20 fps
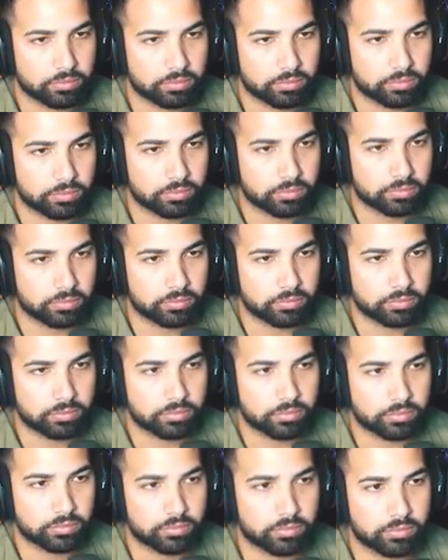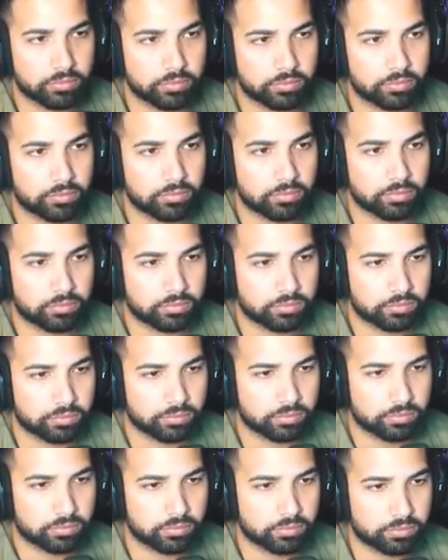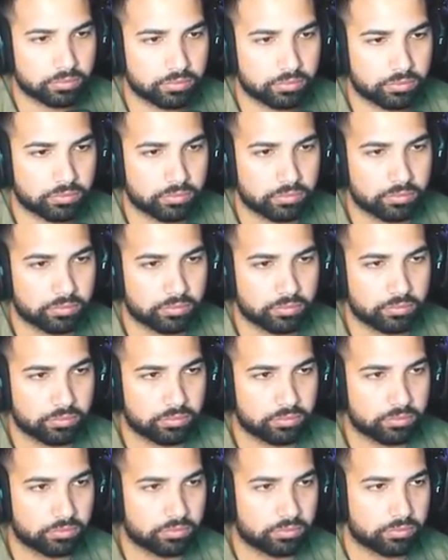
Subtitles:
Nothing is said.